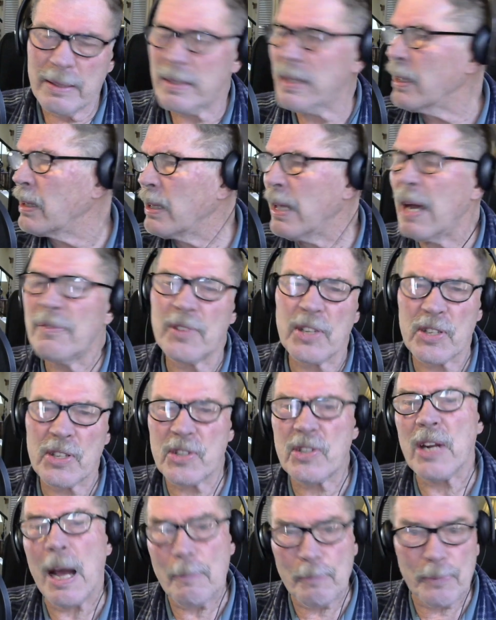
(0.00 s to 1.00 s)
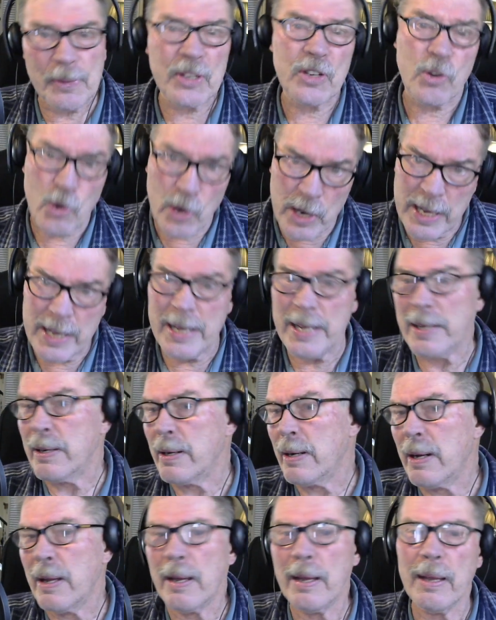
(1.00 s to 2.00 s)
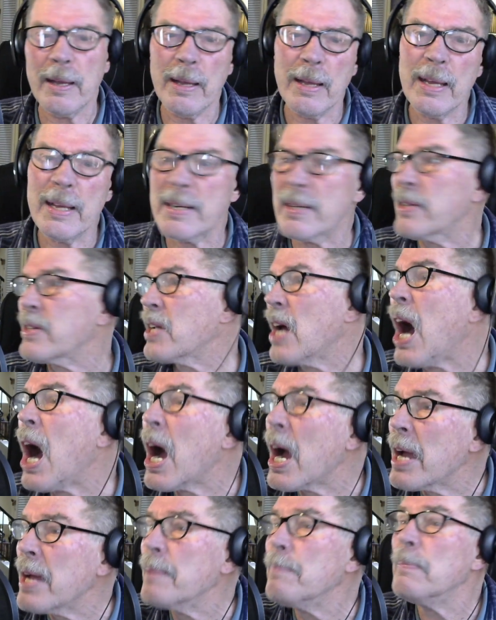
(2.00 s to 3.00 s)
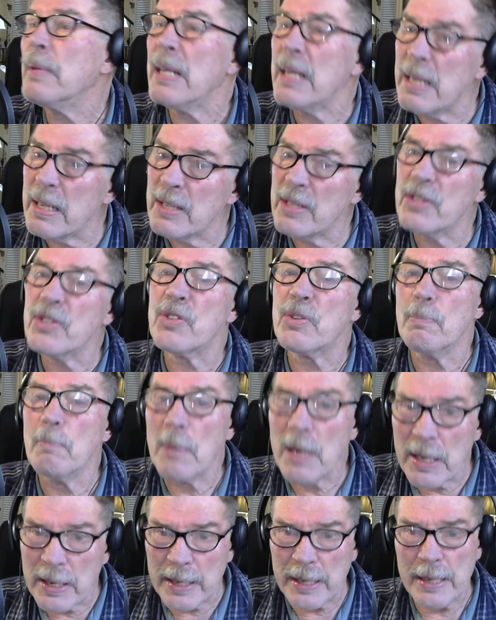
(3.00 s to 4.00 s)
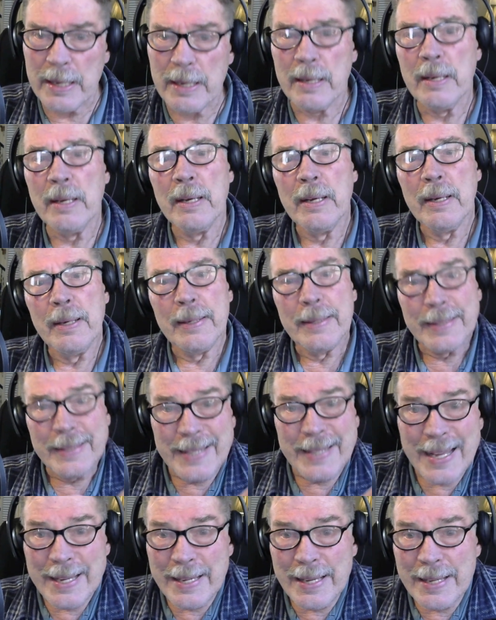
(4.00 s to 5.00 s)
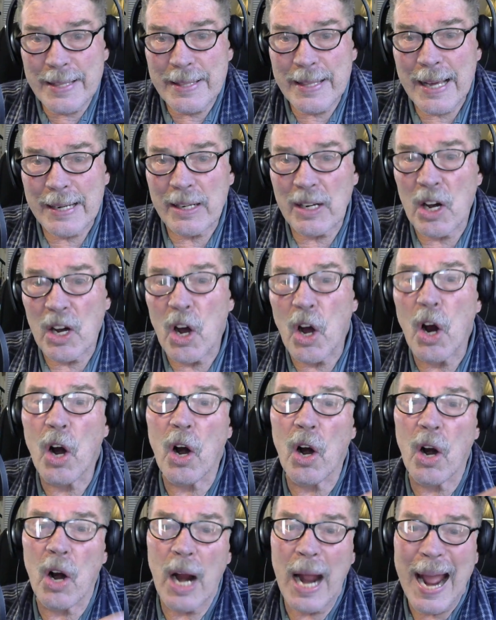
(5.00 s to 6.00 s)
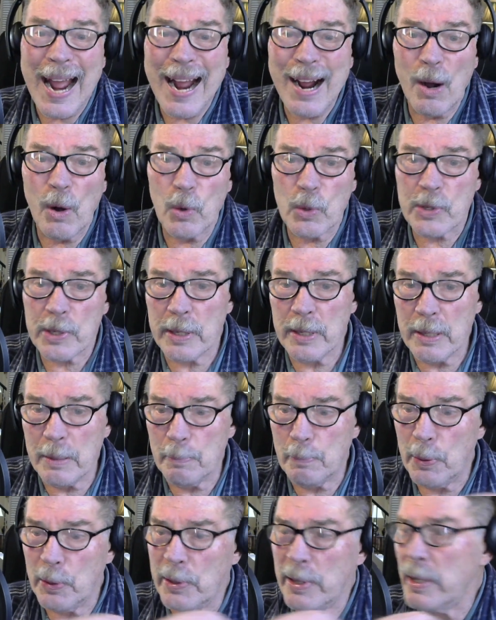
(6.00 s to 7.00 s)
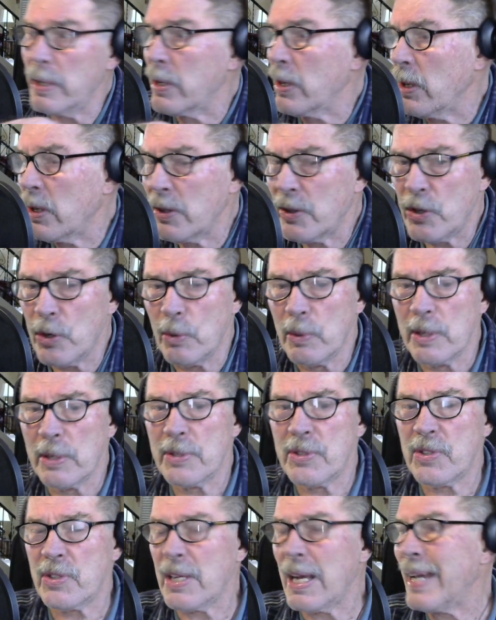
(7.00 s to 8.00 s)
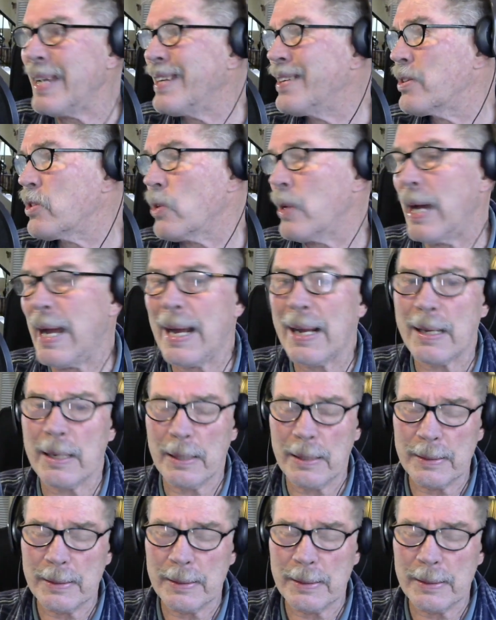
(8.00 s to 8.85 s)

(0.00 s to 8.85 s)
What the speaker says: they'll have to stop the train, and time is money. Taking that car out and putting it onto a sidetrack,